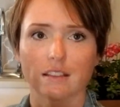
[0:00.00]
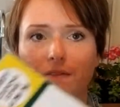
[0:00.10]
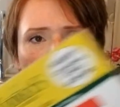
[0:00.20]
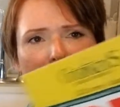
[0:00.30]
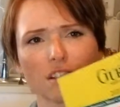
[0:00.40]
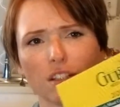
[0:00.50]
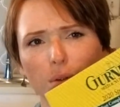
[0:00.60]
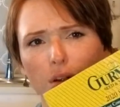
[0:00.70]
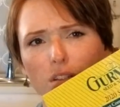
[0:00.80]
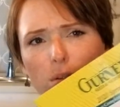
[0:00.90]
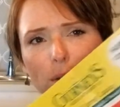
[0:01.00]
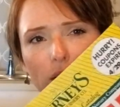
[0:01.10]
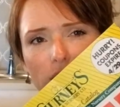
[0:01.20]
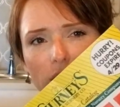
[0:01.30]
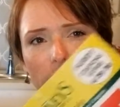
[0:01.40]
I've never actually ordered
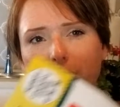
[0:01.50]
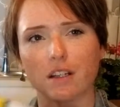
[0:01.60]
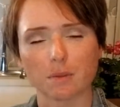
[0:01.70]
tomatoes out of Gurney's,